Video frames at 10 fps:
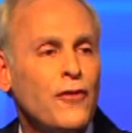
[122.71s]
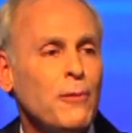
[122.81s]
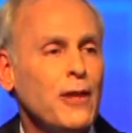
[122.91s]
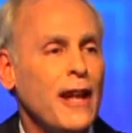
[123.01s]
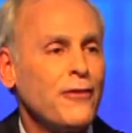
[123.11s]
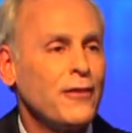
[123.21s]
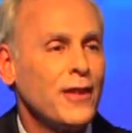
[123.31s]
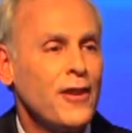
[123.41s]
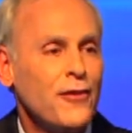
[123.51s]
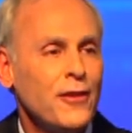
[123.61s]
from left,
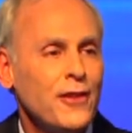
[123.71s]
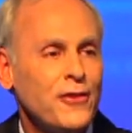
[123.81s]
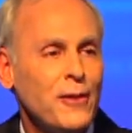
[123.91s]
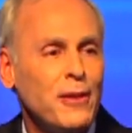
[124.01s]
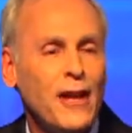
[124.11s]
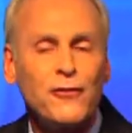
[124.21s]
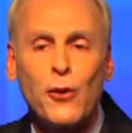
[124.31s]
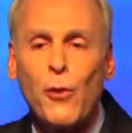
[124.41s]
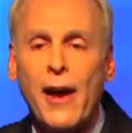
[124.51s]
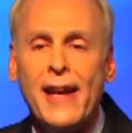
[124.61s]
from left
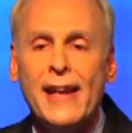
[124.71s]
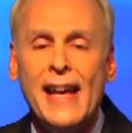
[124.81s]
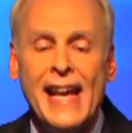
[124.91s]
to right.